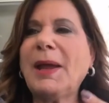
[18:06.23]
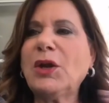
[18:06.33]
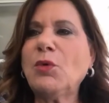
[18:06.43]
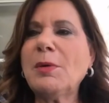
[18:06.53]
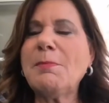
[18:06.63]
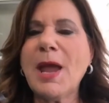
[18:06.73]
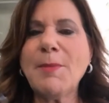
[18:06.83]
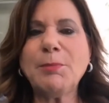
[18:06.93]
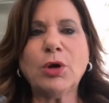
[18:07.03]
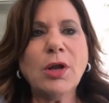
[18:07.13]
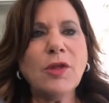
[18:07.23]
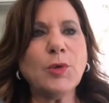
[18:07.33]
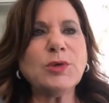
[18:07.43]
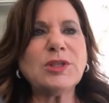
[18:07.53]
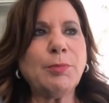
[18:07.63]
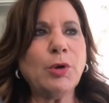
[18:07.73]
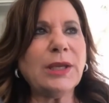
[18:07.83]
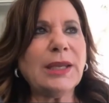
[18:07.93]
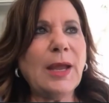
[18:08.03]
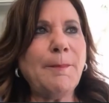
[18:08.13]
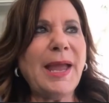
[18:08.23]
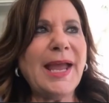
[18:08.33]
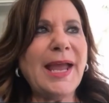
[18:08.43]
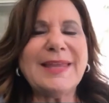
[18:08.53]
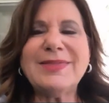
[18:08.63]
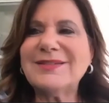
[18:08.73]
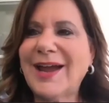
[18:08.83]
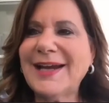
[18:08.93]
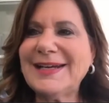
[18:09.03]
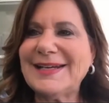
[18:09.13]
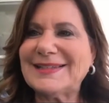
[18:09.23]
I can remember there was a book, Kim, back in the 90s.